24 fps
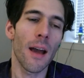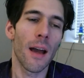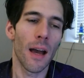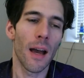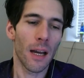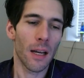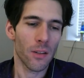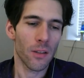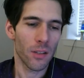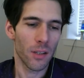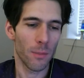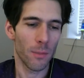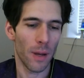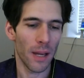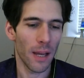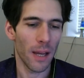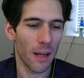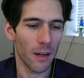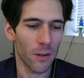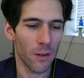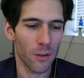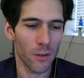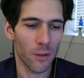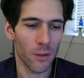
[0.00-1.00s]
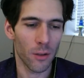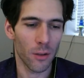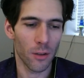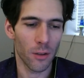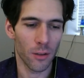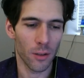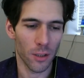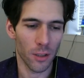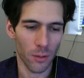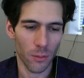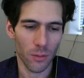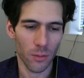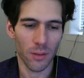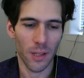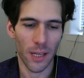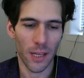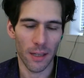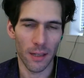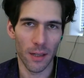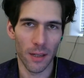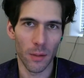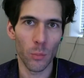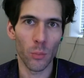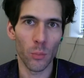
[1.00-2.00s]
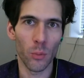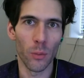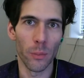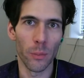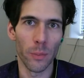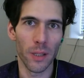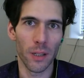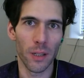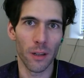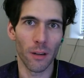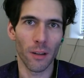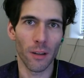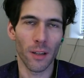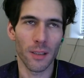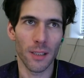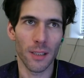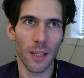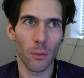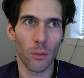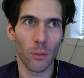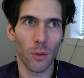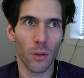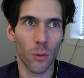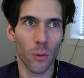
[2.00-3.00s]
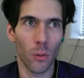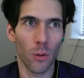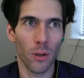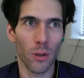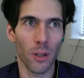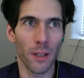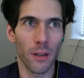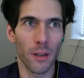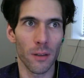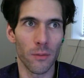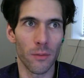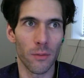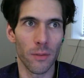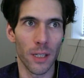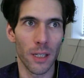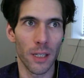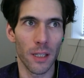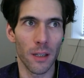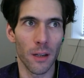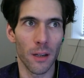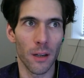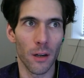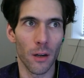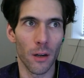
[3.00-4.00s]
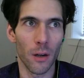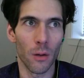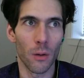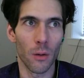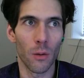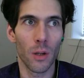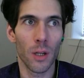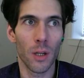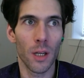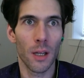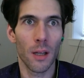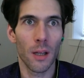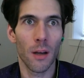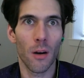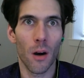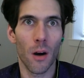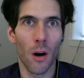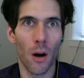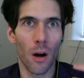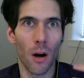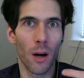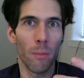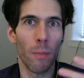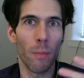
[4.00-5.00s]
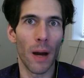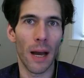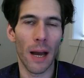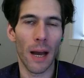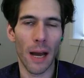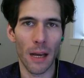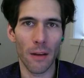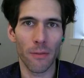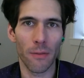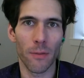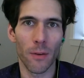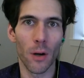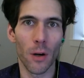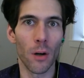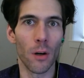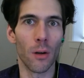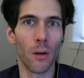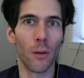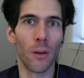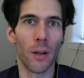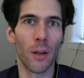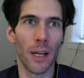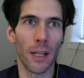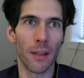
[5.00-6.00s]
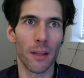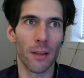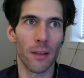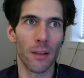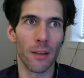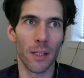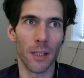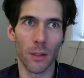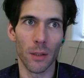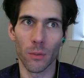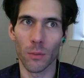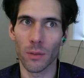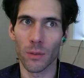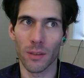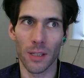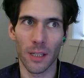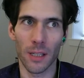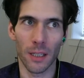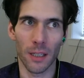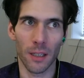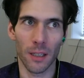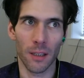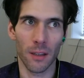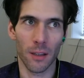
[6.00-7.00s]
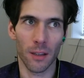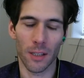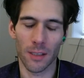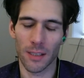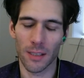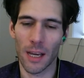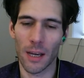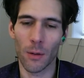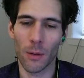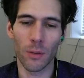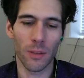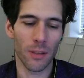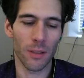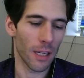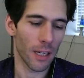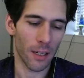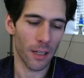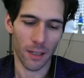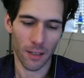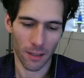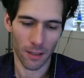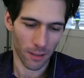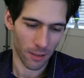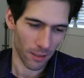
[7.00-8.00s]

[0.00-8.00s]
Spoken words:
actually, my editor used that in Premiere because I recorded a video on my iPhone, and it was like, because I was like,